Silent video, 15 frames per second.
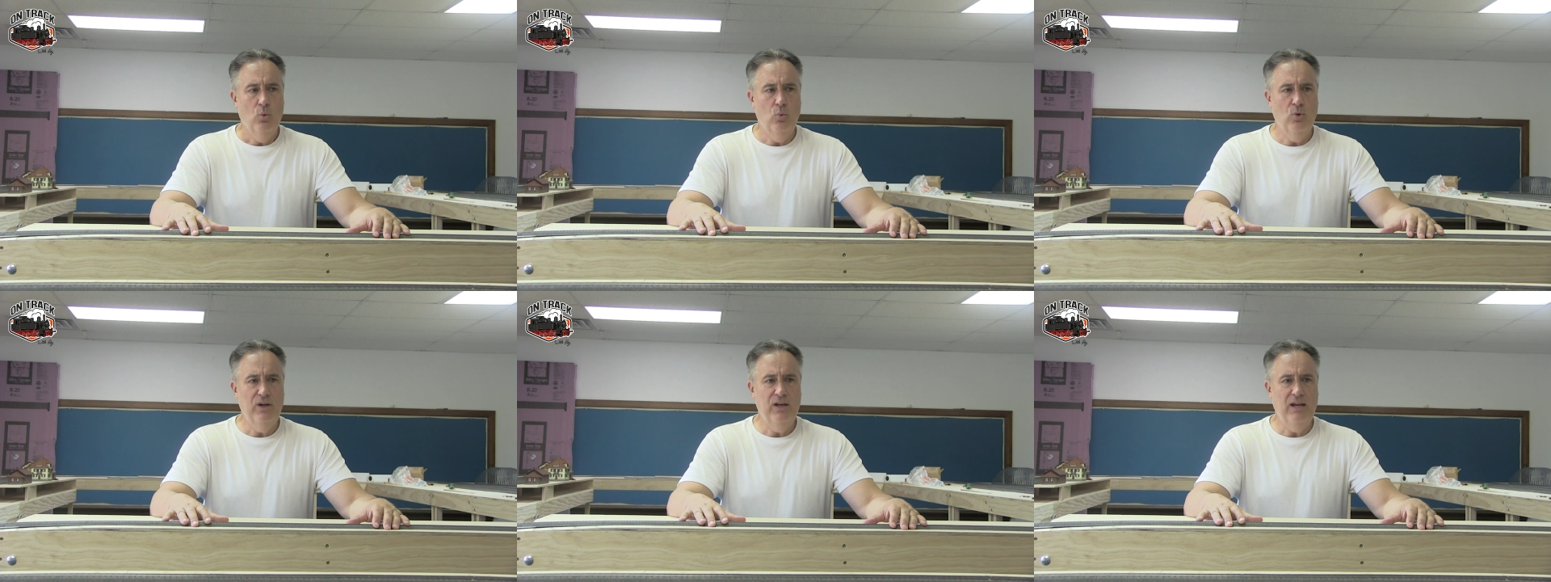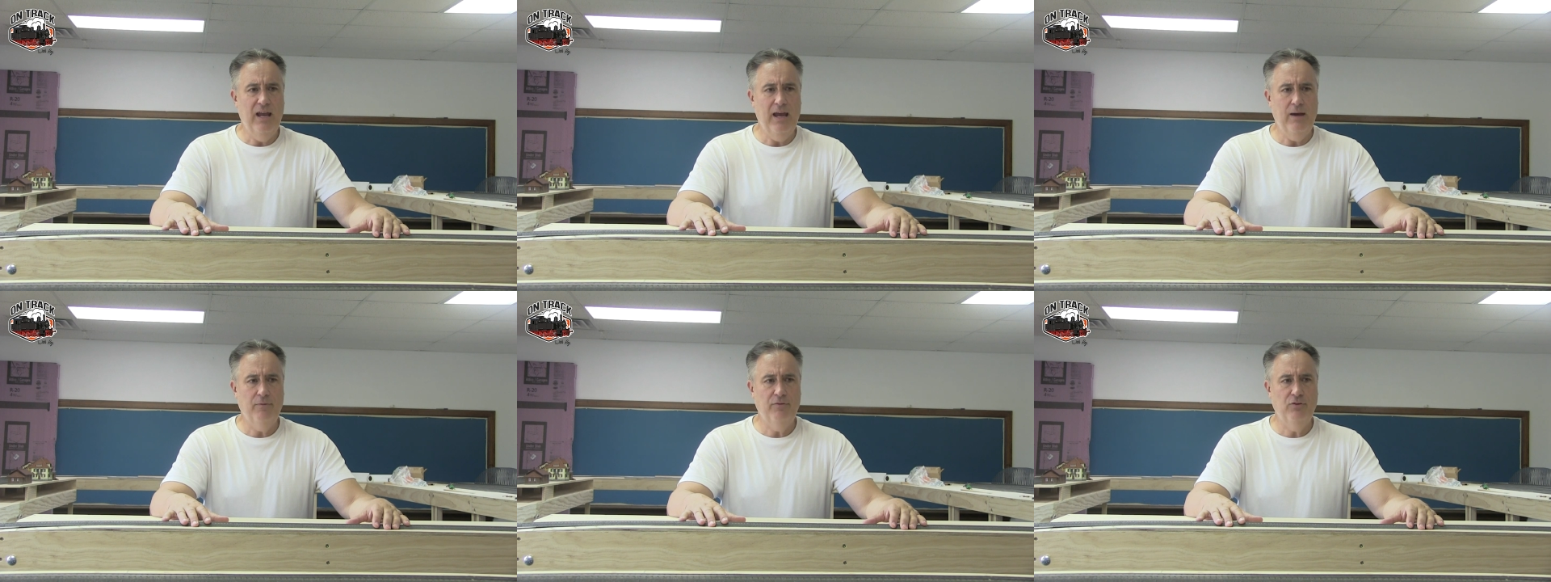we
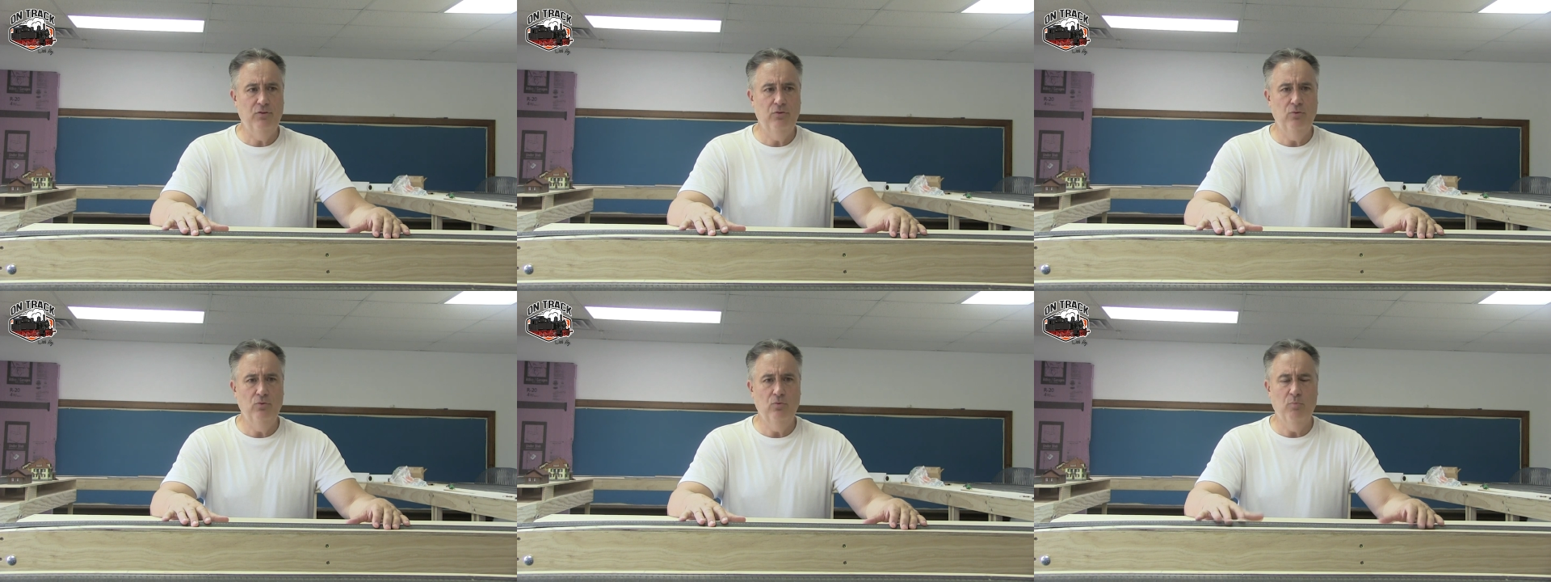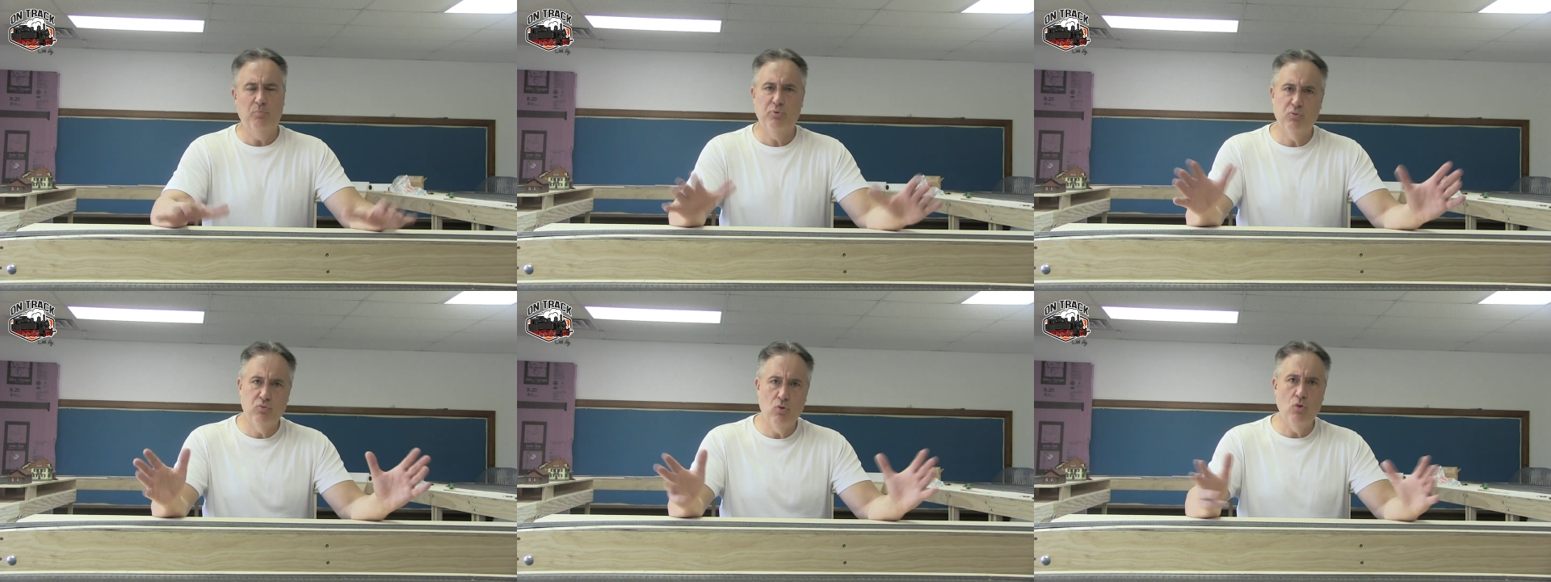have to
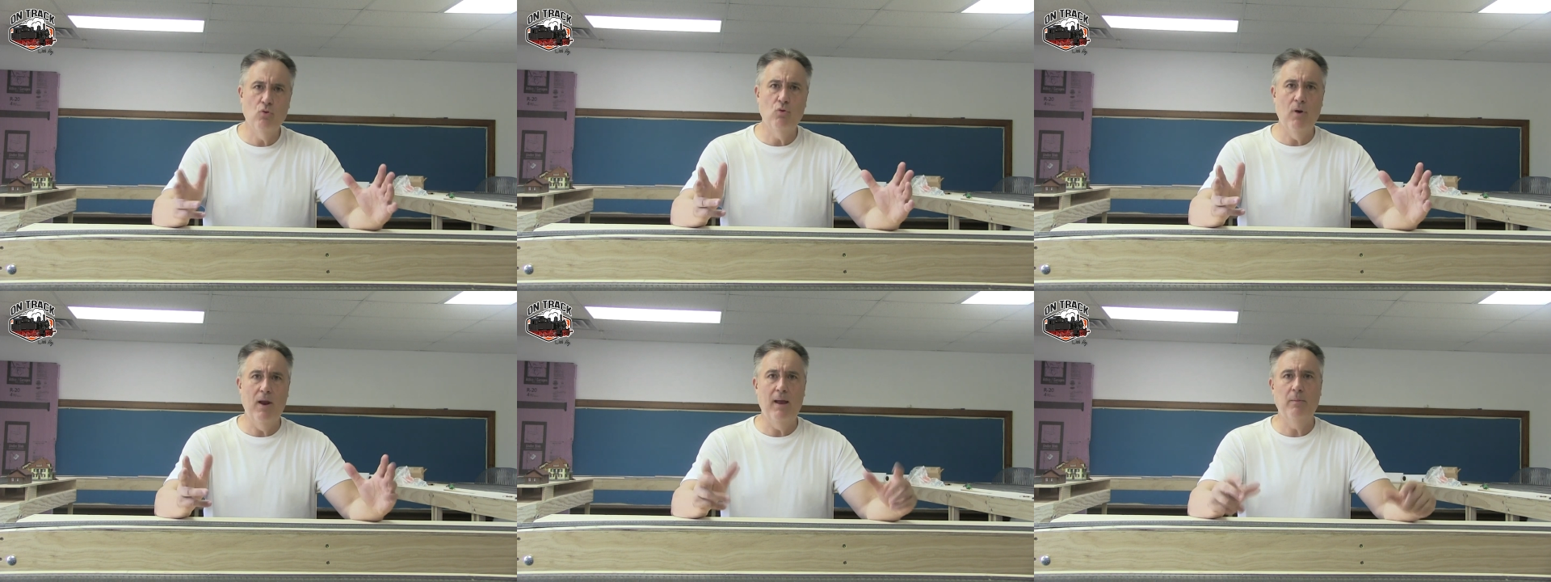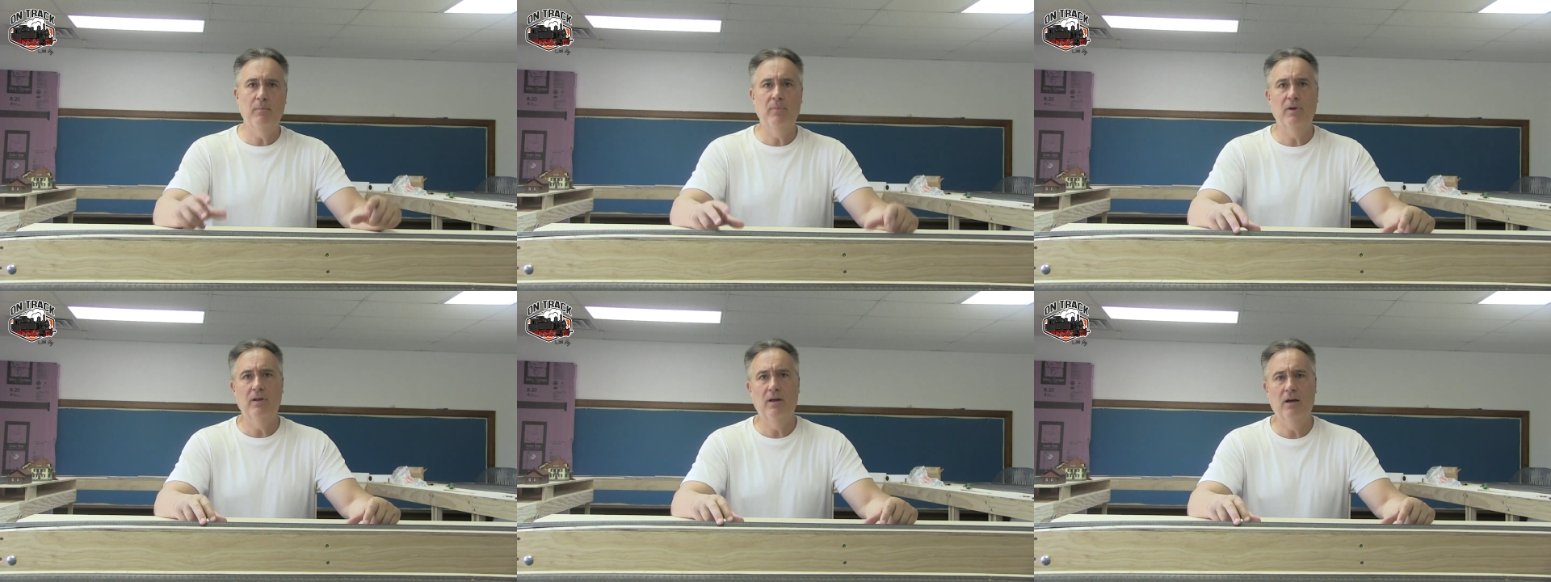program
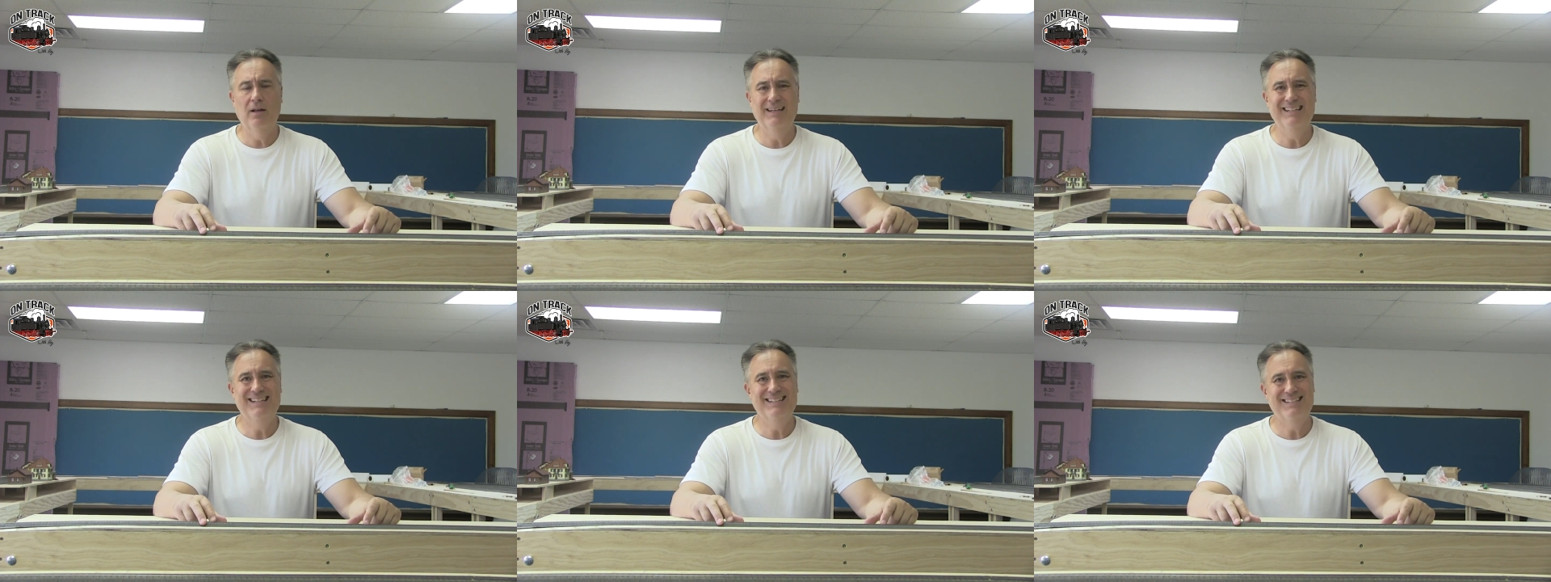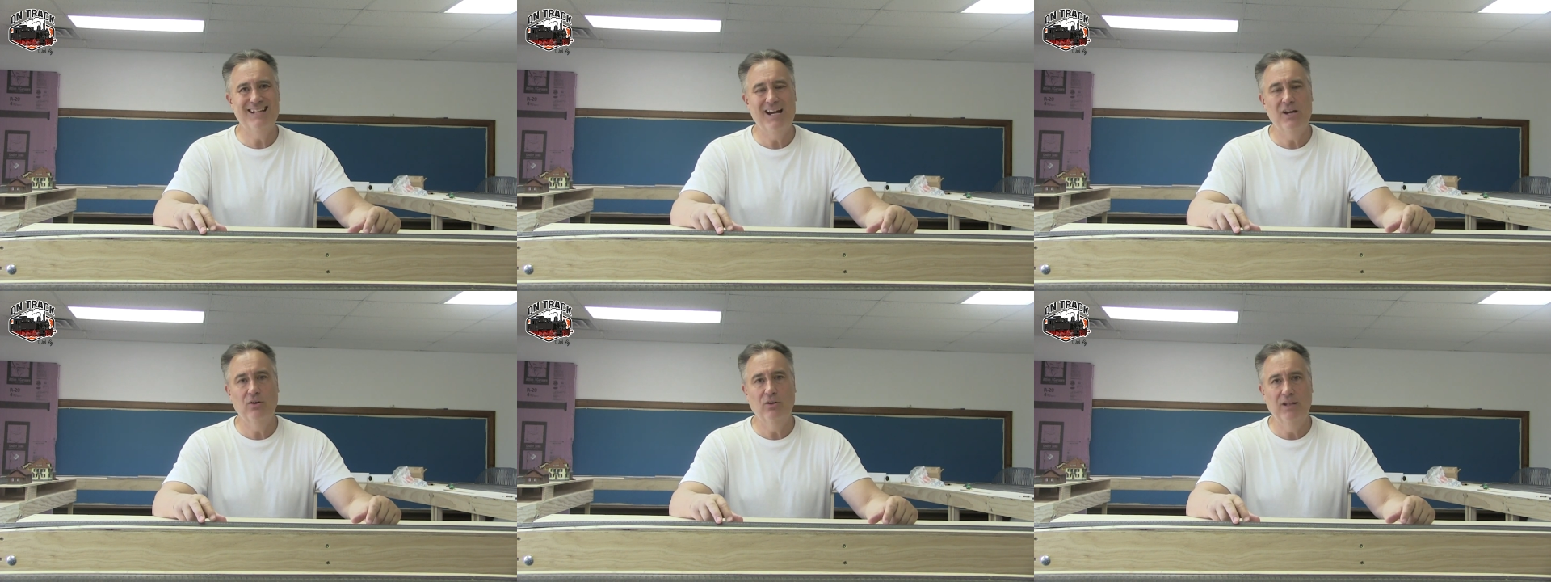the
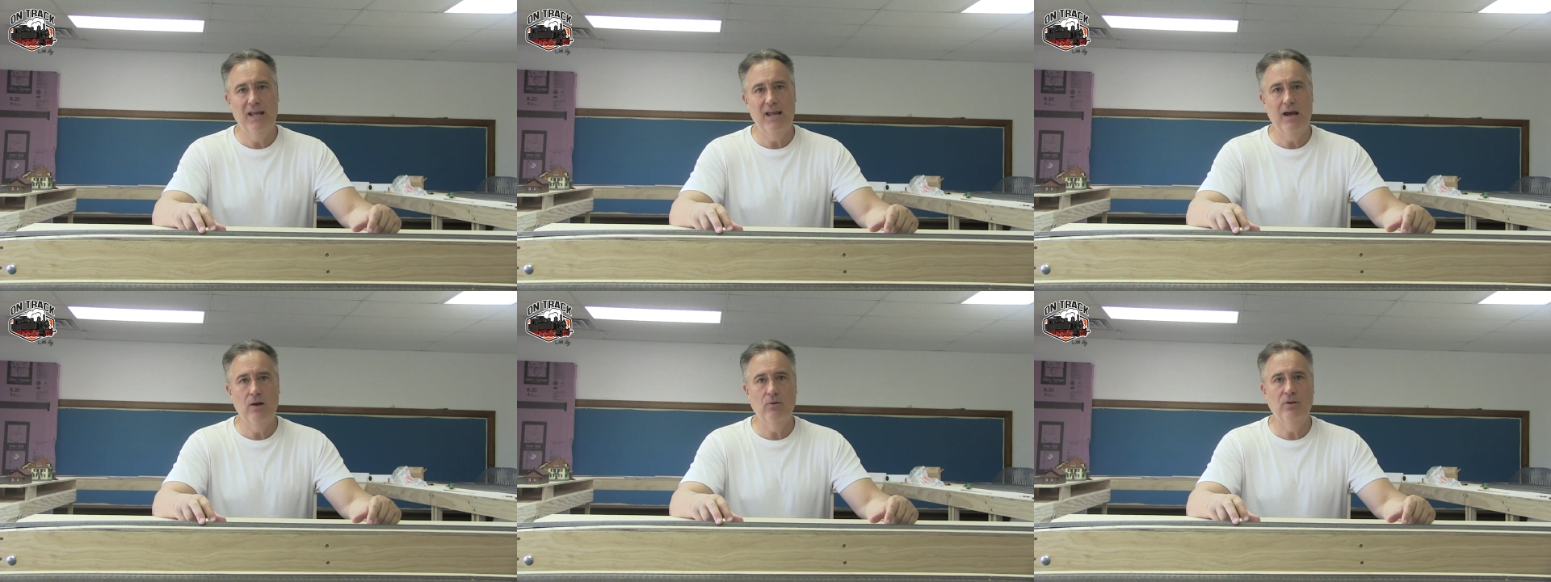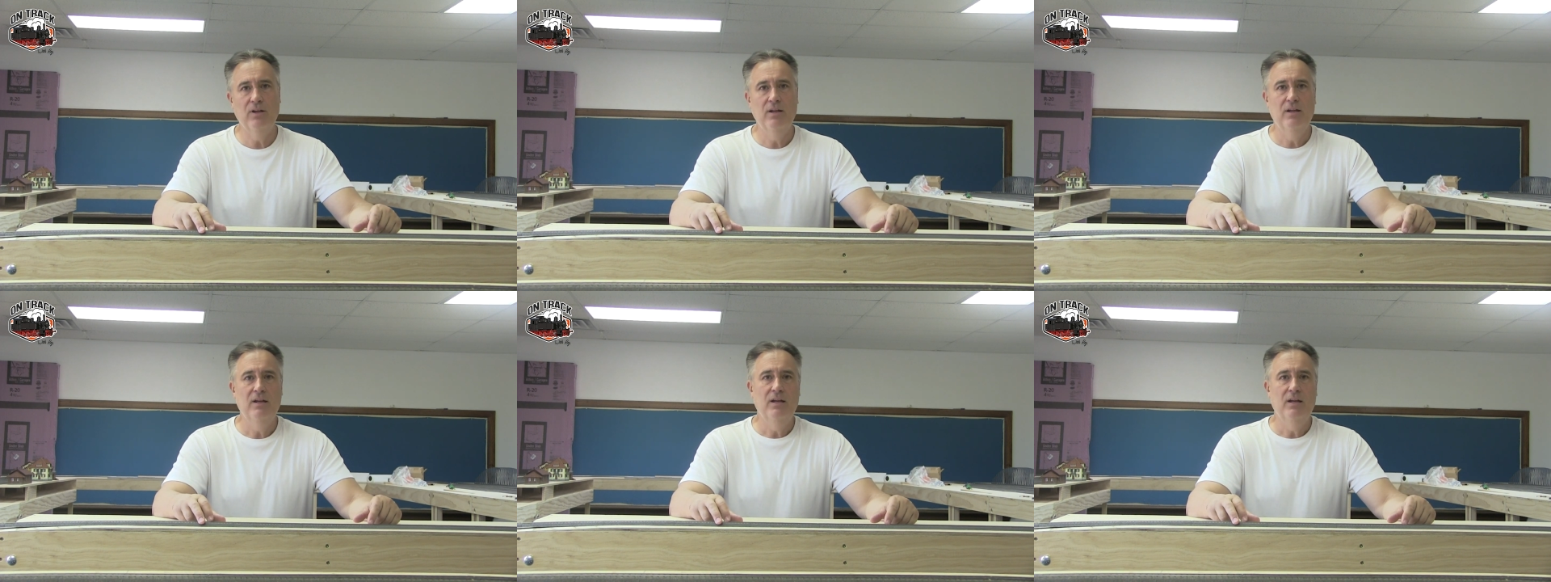entire layout